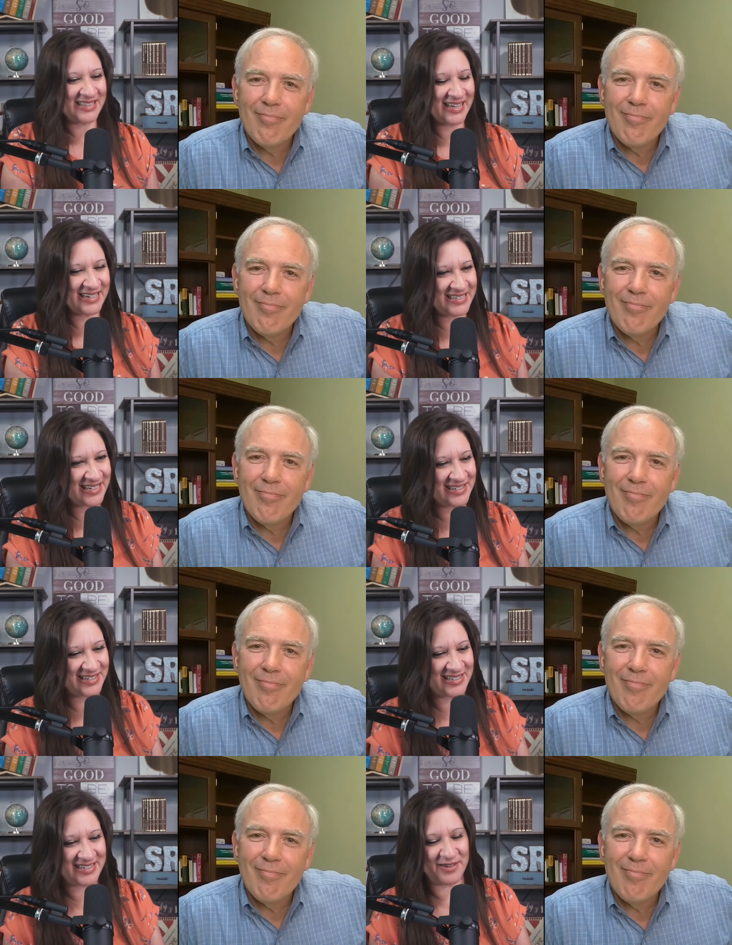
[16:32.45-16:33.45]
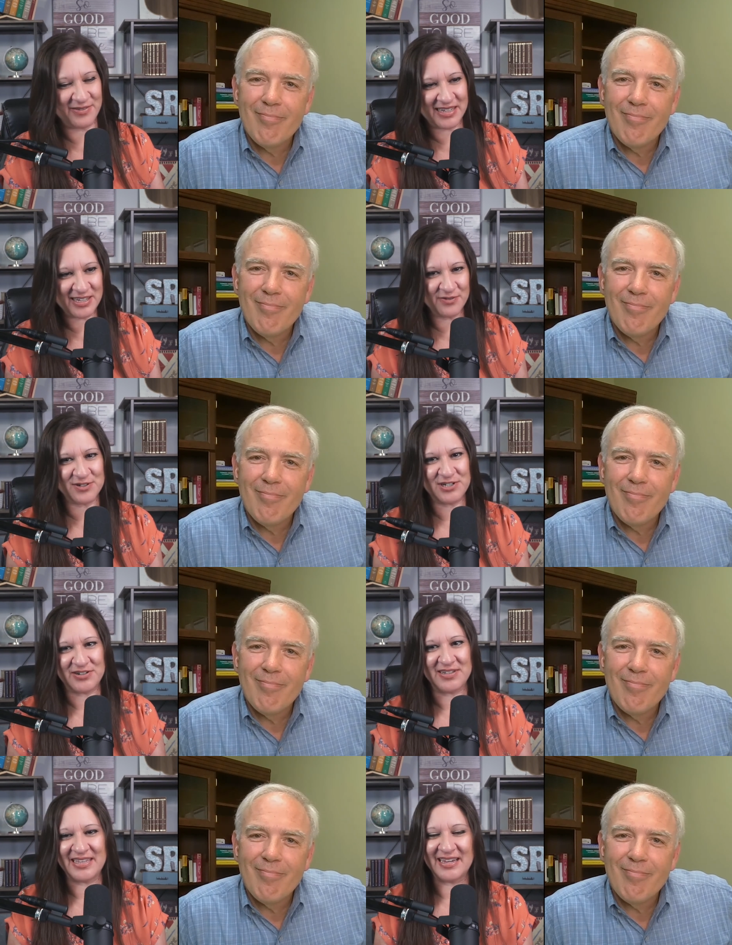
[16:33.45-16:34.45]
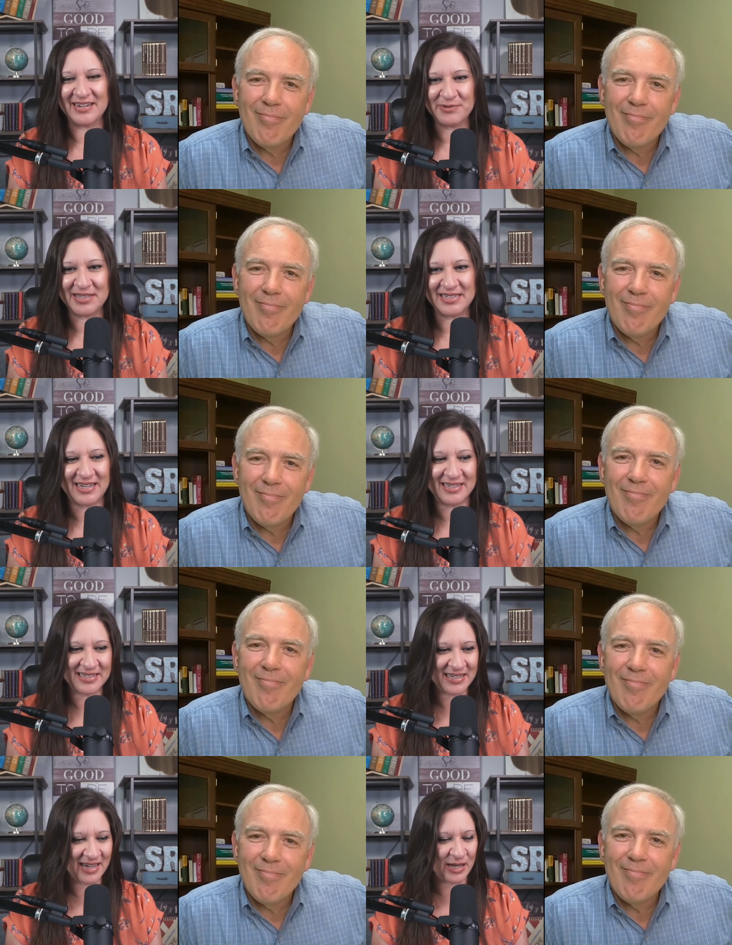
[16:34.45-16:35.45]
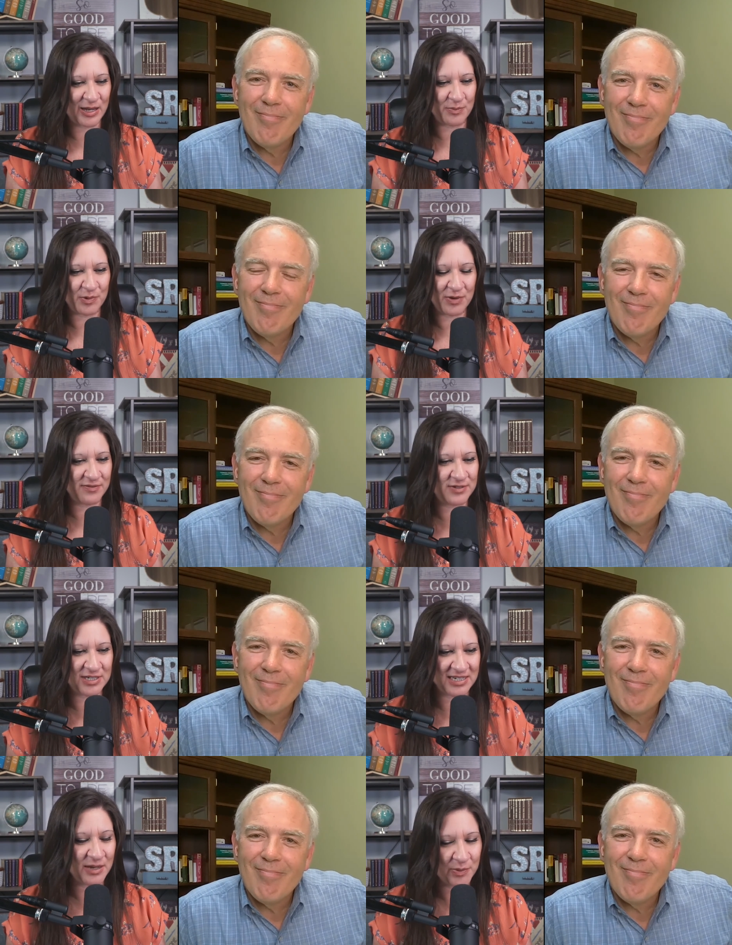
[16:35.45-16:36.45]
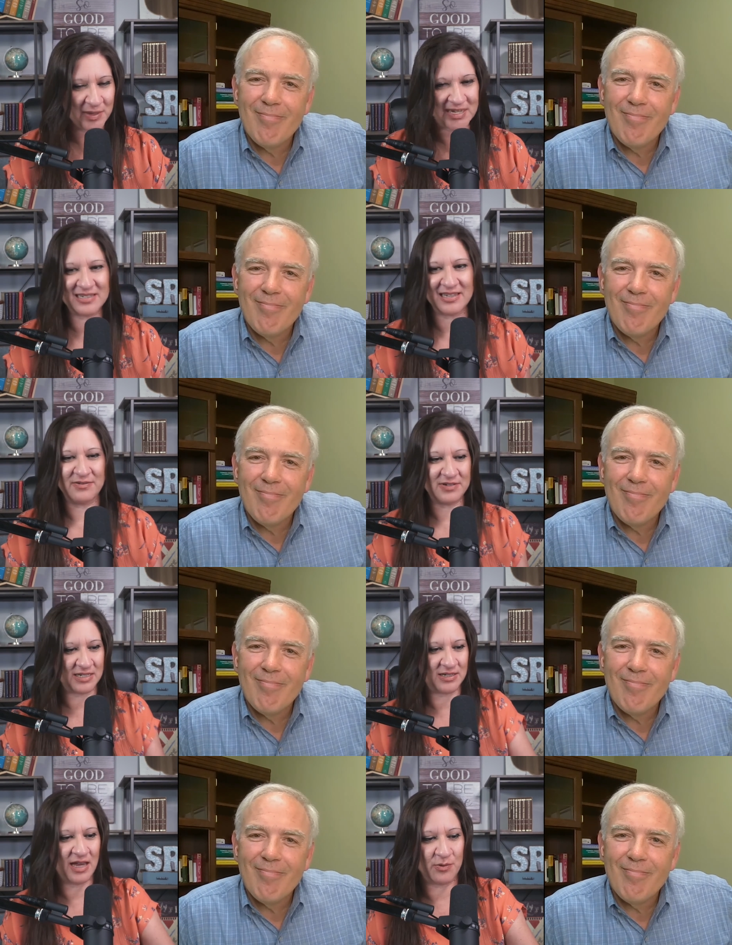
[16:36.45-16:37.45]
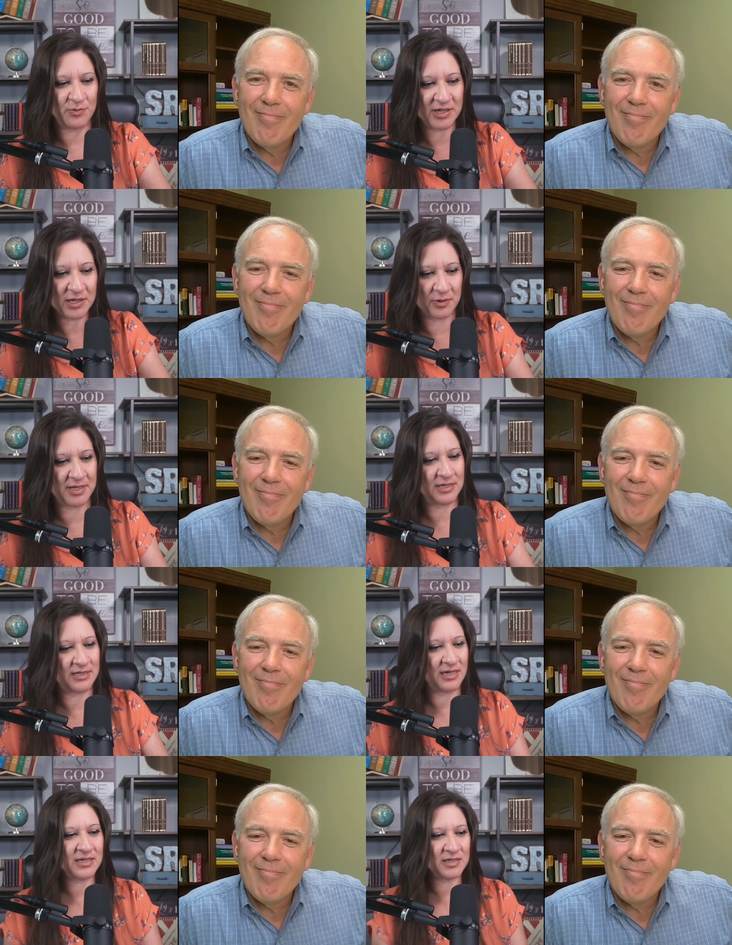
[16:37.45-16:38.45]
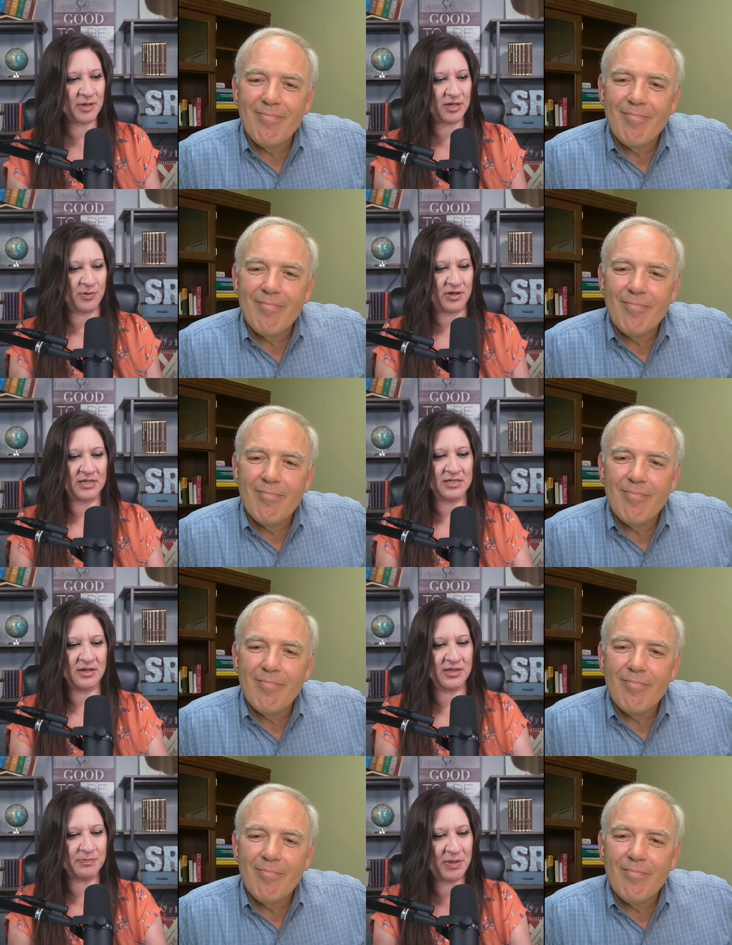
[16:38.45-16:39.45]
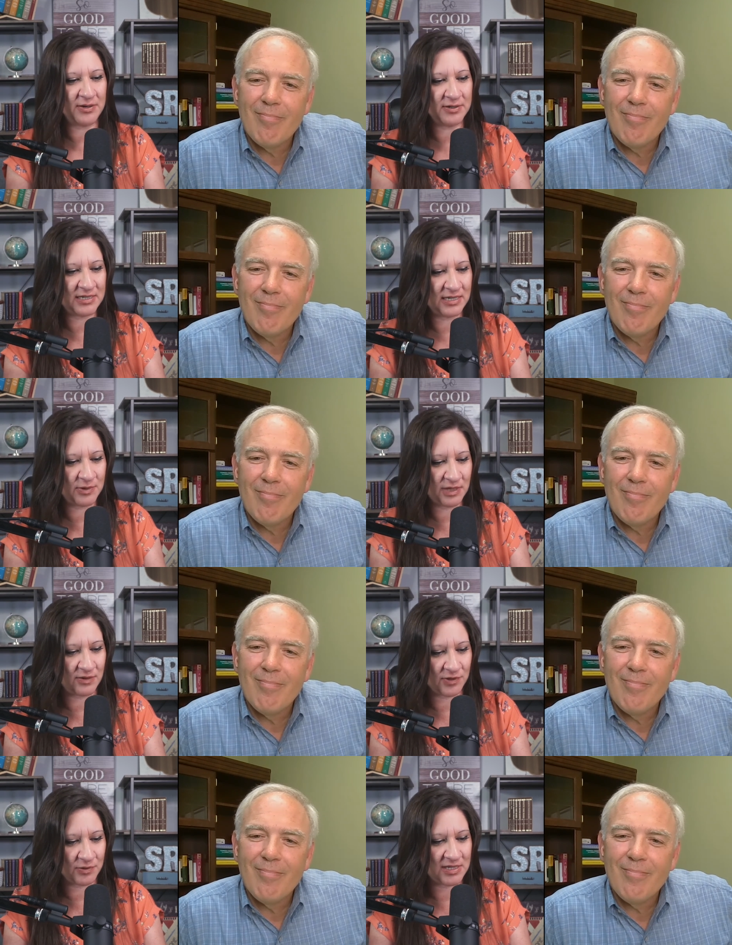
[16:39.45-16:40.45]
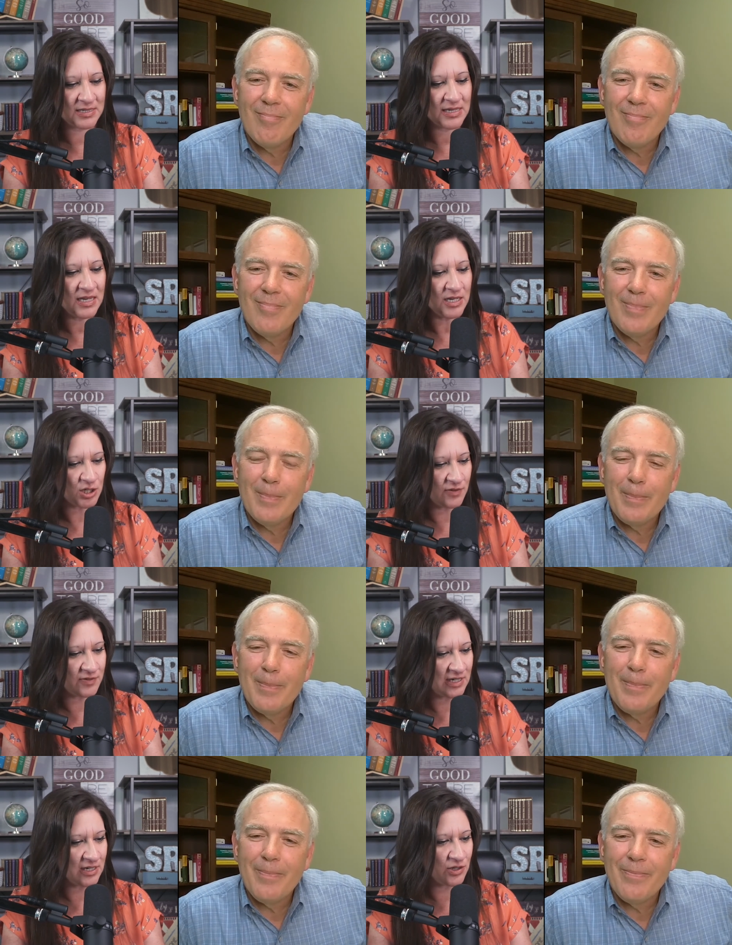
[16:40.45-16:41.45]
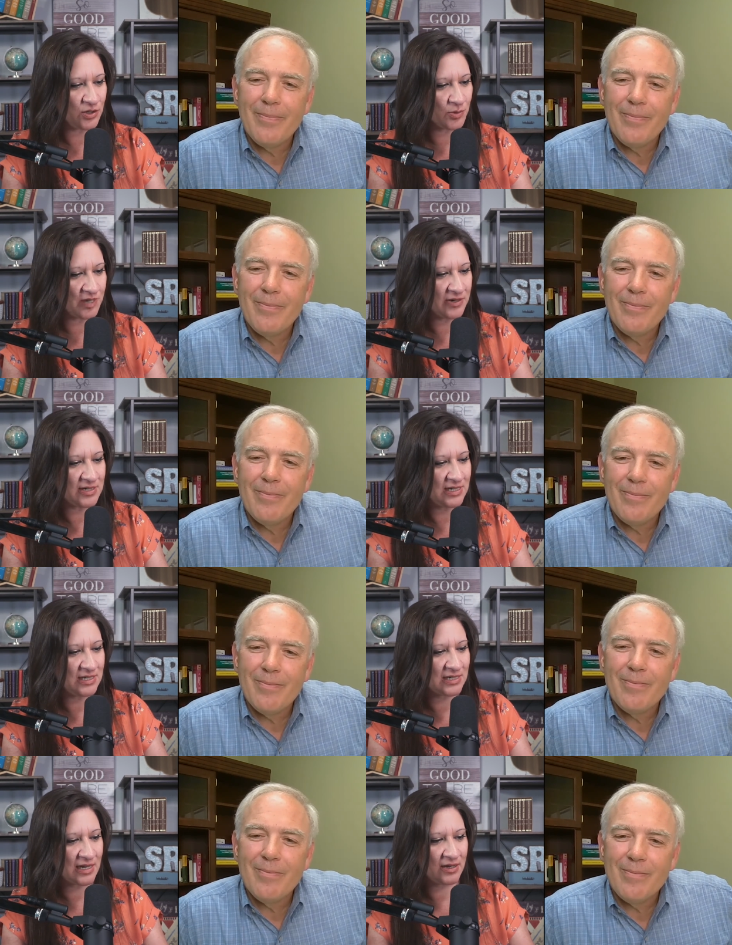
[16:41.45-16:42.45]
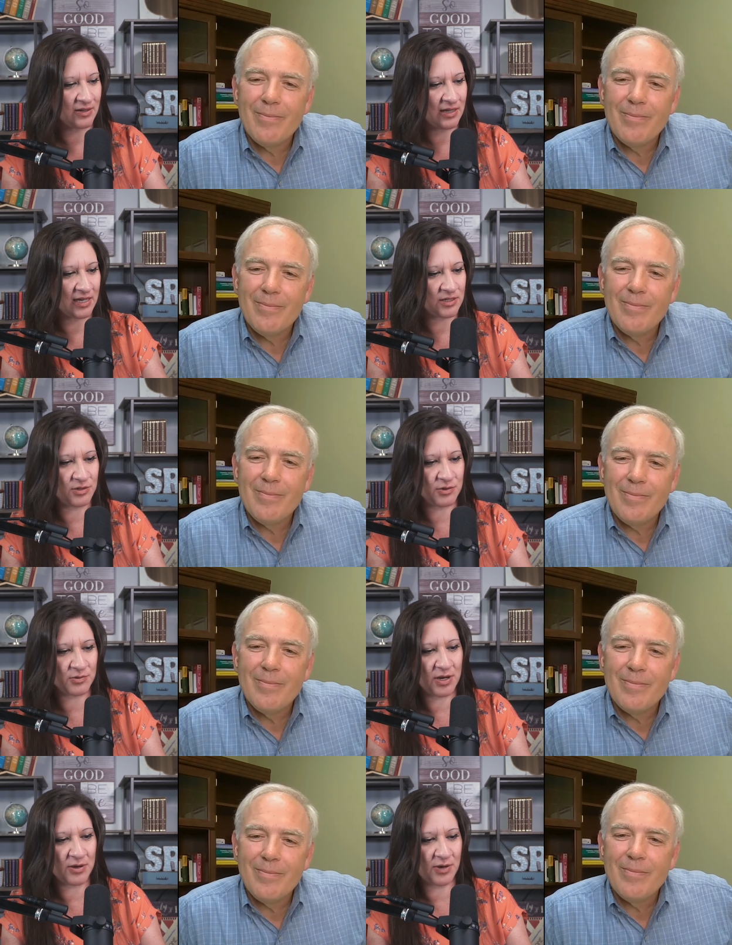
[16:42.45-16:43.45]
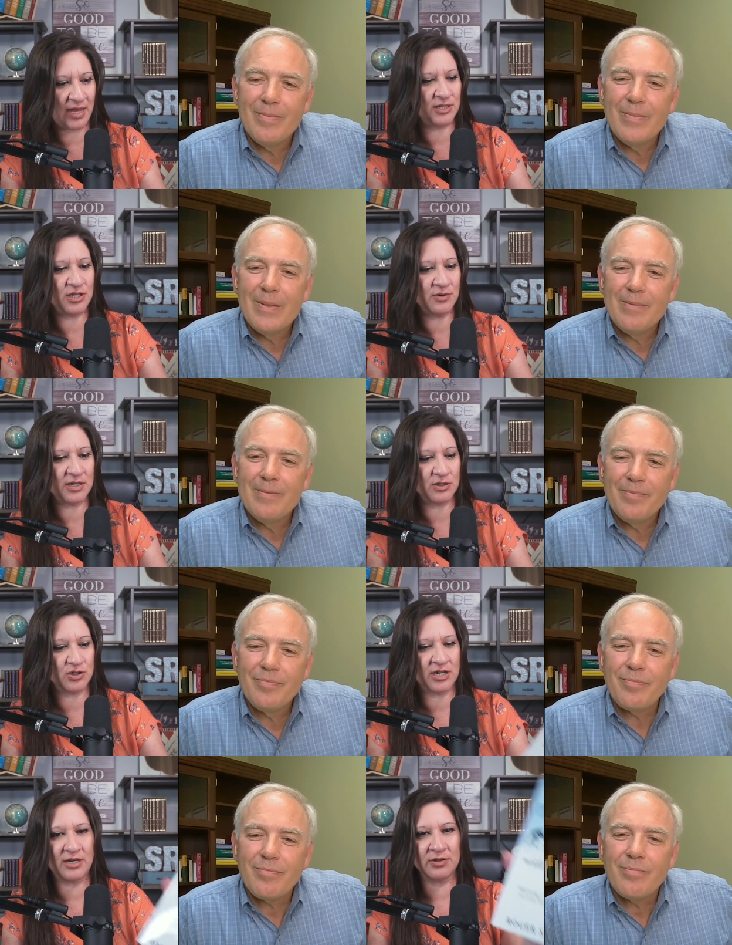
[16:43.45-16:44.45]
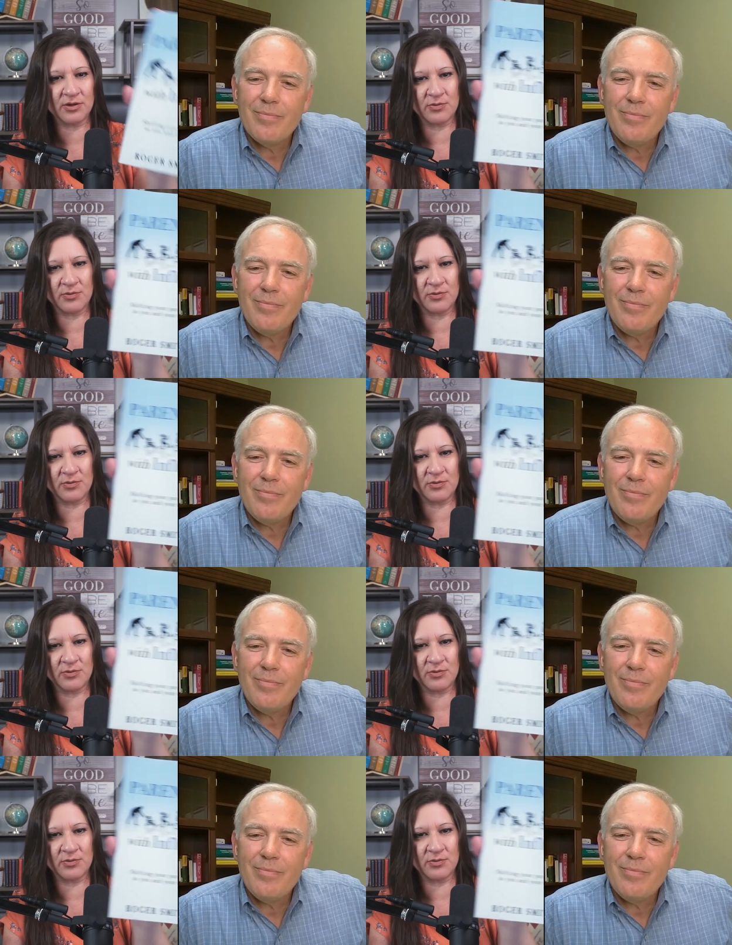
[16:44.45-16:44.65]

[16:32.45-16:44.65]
Speaker 1: That is such good stuff. Thank you for sharing that with dads. Um, we have just a couple minutes left. And uh, really quickly, tell us about your book. It's called Parenting with Influence Shifting Your Parenting Style as You Grow, as You and Your Child